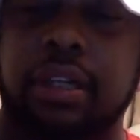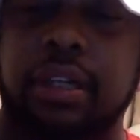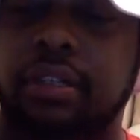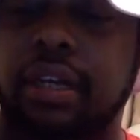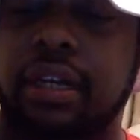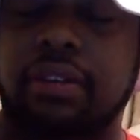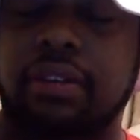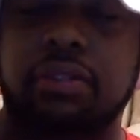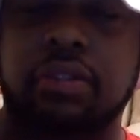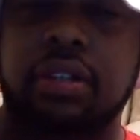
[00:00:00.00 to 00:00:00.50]
let's
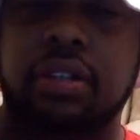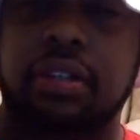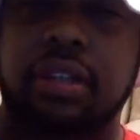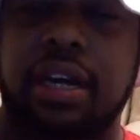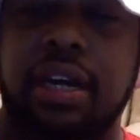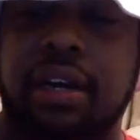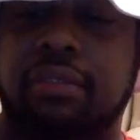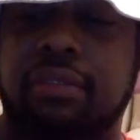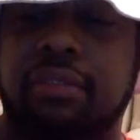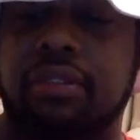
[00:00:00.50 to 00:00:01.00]
say if you
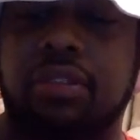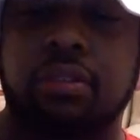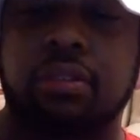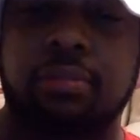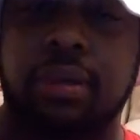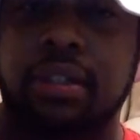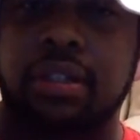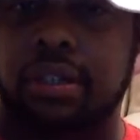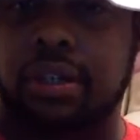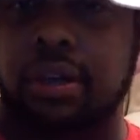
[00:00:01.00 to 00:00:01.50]
decide after 2
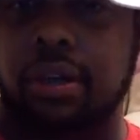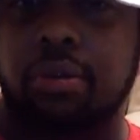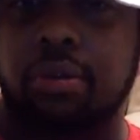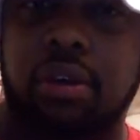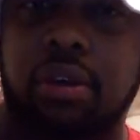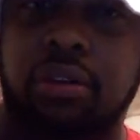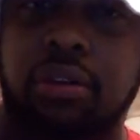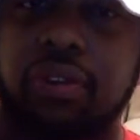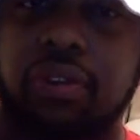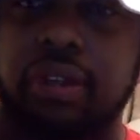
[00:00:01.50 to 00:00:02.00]
months it don't
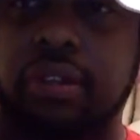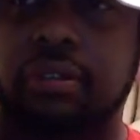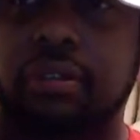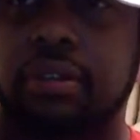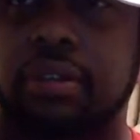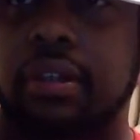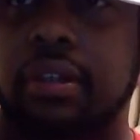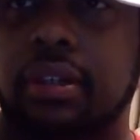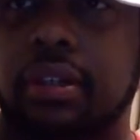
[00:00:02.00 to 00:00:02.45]
work for you,